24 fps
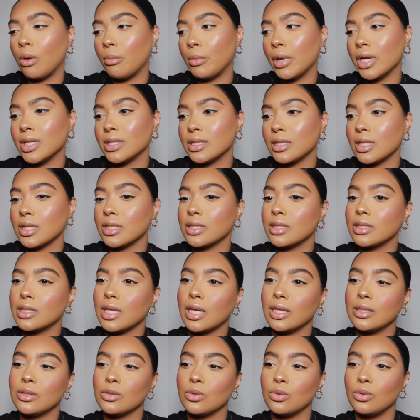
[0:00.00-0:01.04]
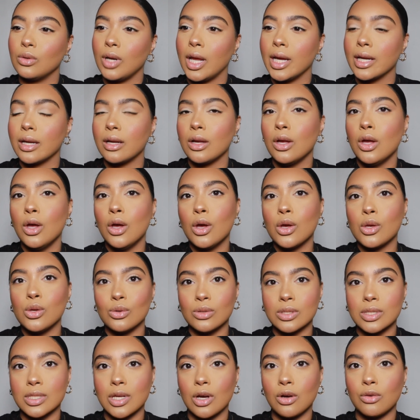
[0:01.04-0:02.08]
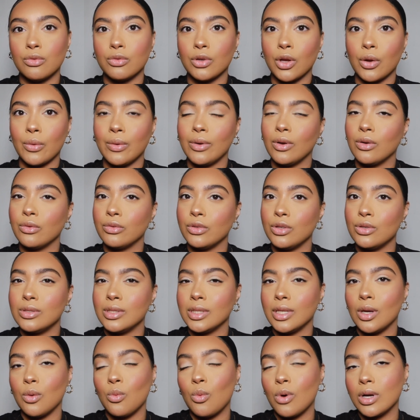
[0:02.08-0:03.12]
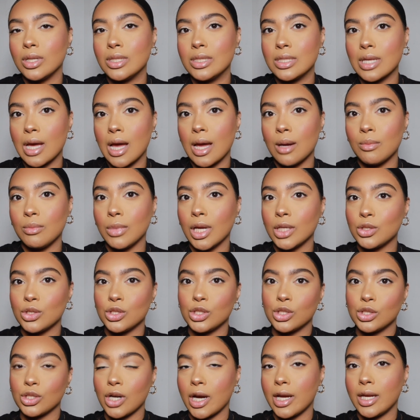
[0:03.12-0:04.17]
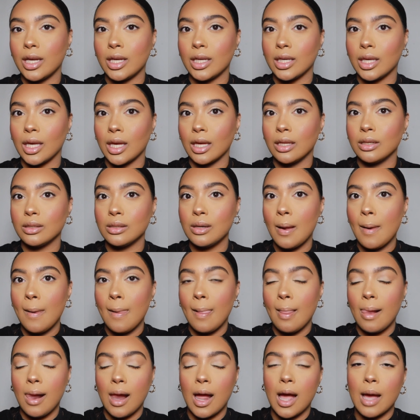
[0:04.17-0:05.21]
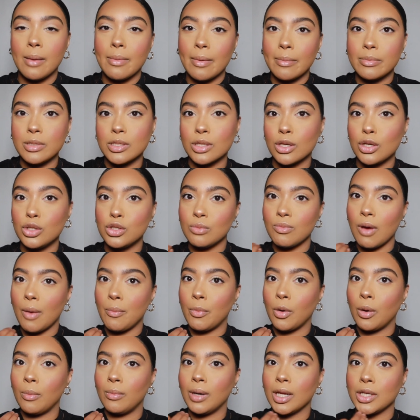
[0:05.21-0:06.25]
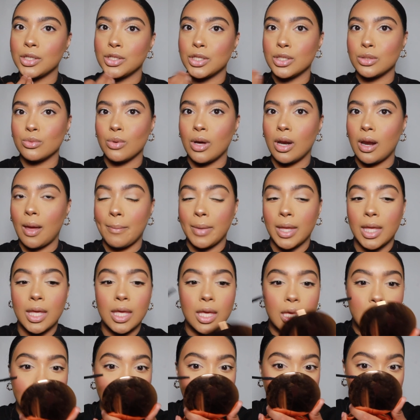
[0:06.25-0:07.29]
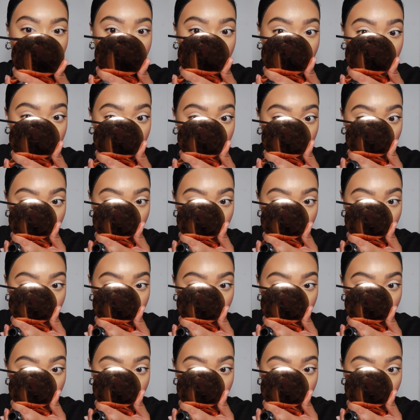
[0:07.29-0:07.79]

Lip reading: person has said, or like yourself going off using it one time. Like, just try it again. I'm just gonna do my bottom lashes while I'm here.